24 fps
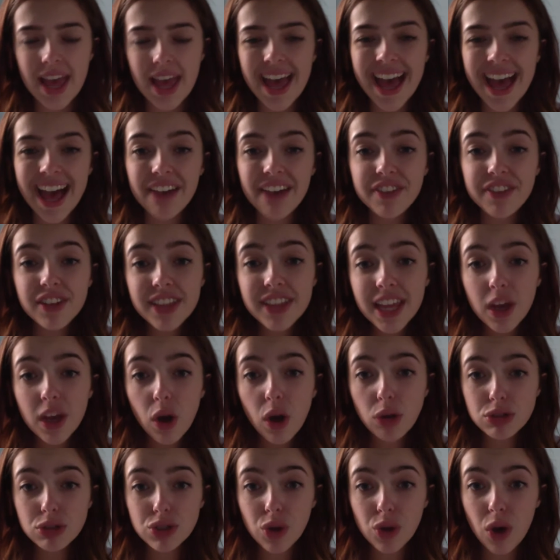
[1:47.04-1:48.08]
I feel like
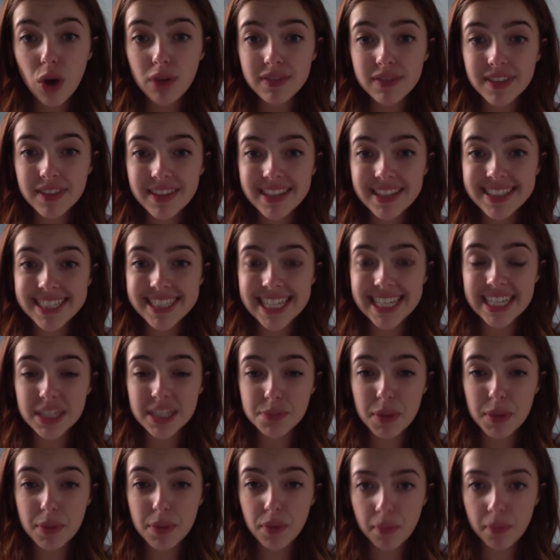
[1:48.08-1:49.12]
all too often these days
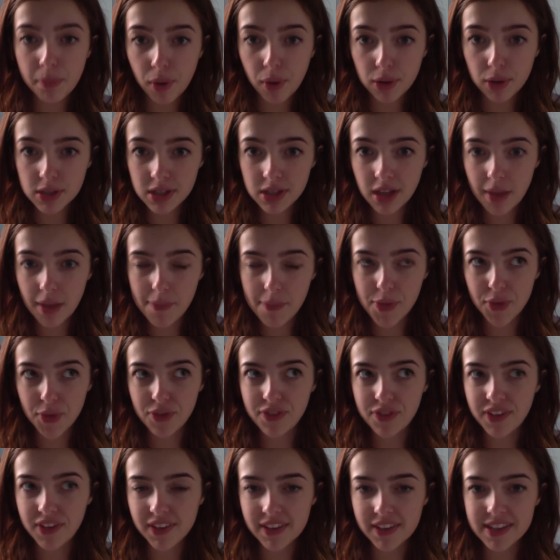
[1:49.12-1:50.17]
people bottle up their
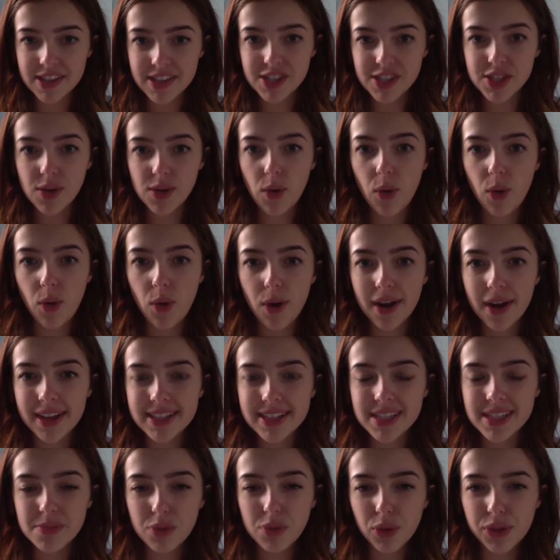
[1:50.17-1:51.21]
feelings or
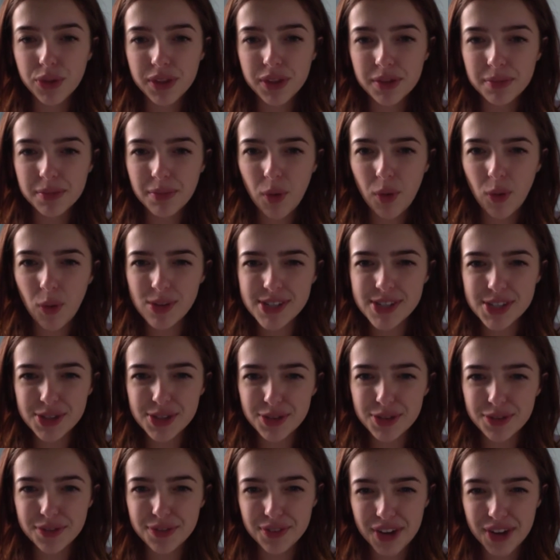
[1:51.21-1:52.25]
explode them onto
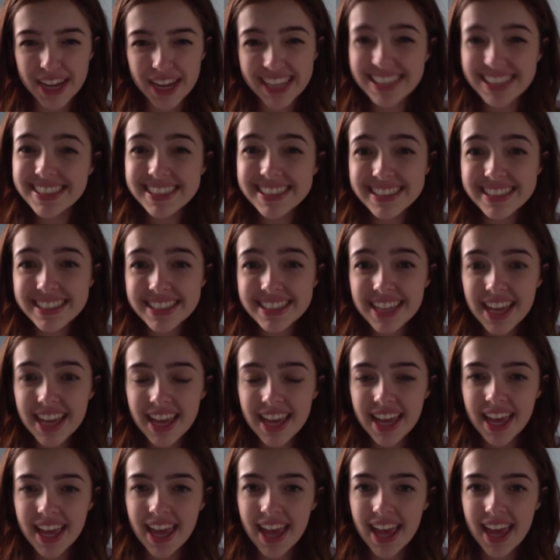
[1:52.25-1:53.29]
their friends.
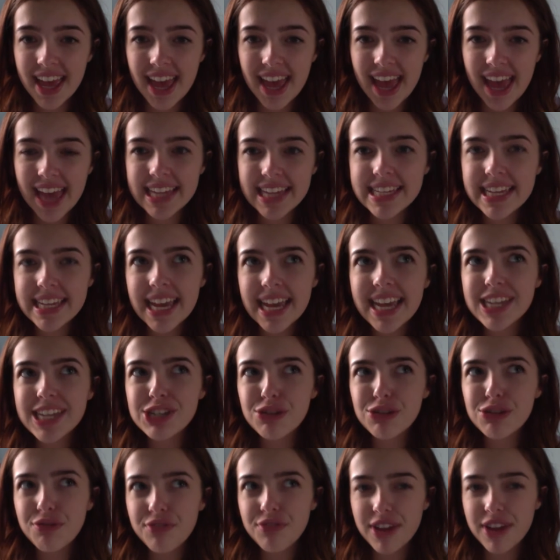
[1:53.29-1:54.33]
And yes,
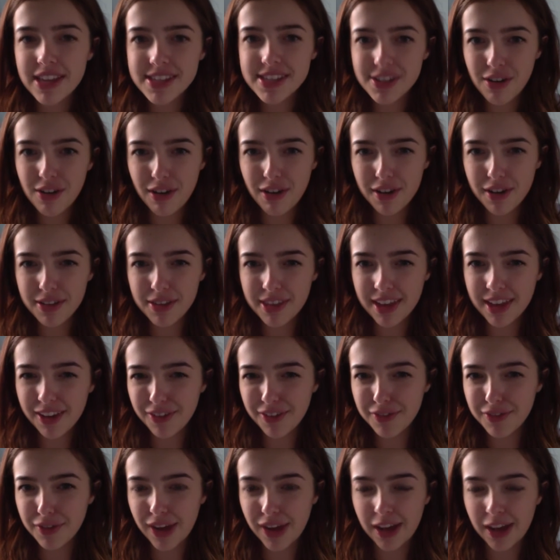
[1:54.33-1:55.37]
your friends are there
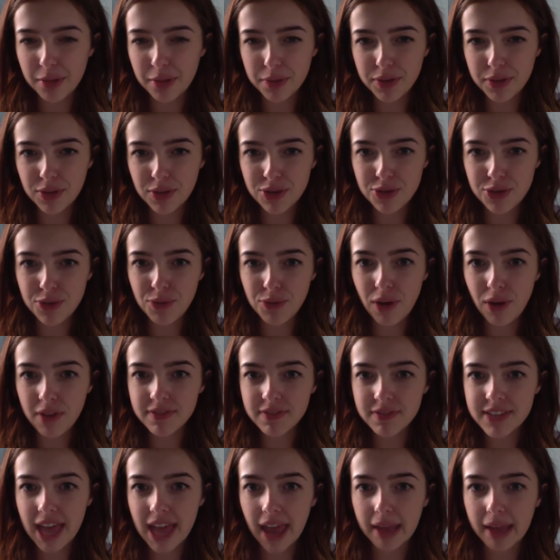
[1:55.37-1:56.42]
for helping you through
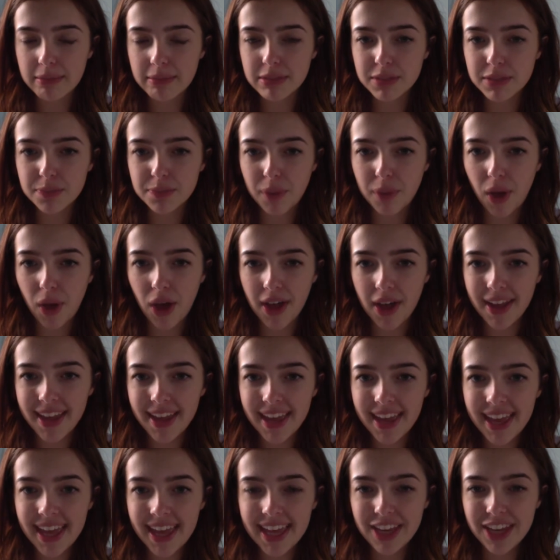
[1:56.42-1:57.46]
rough times, but
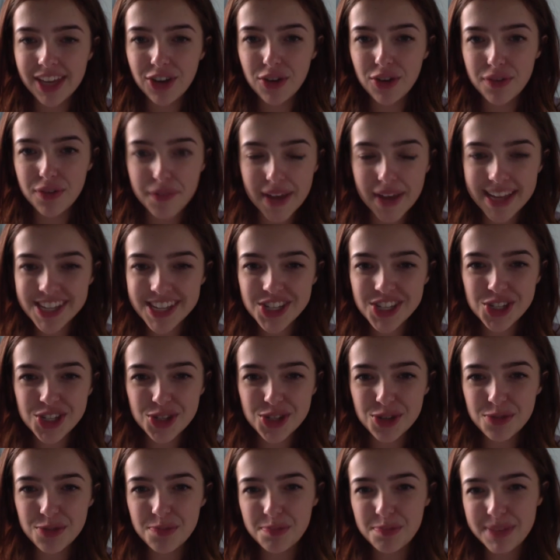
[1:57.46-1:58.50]
your friends
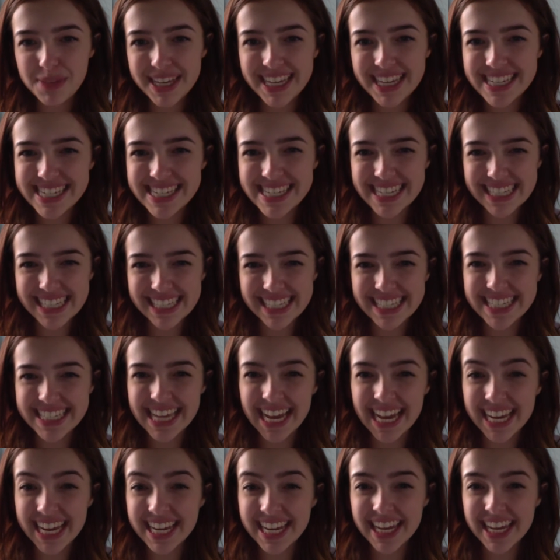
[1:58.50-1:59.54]
shouldn't be a daily
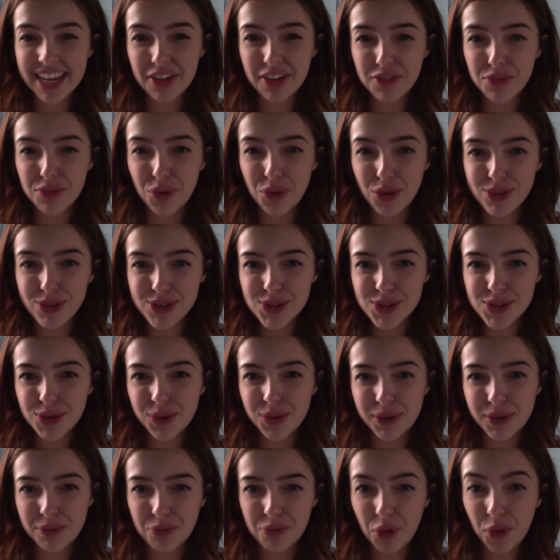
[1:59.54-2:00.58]
diary of what's
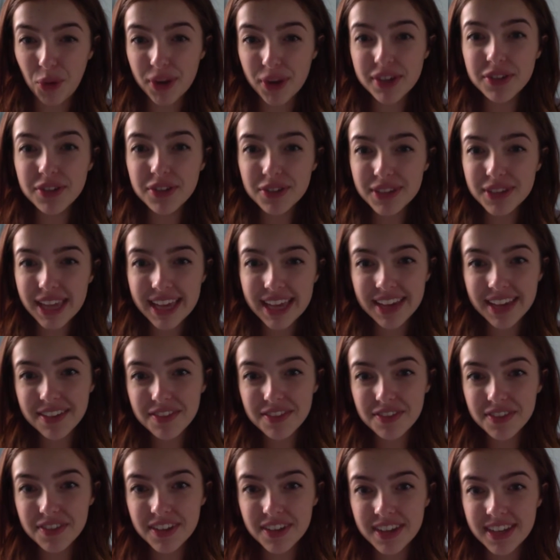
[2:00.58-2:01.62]
going wrong in your
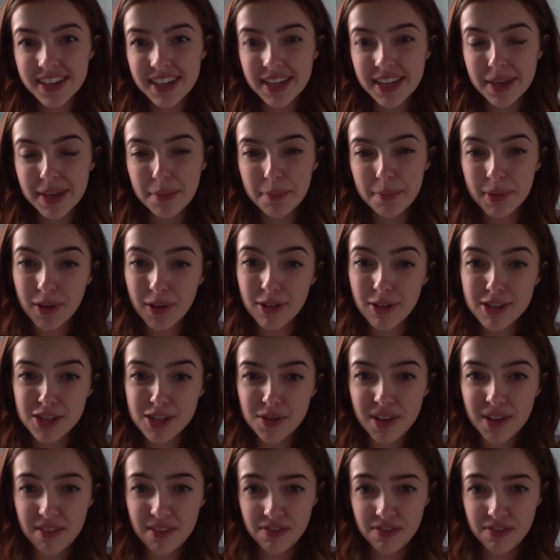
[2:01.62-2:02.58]
life, because quite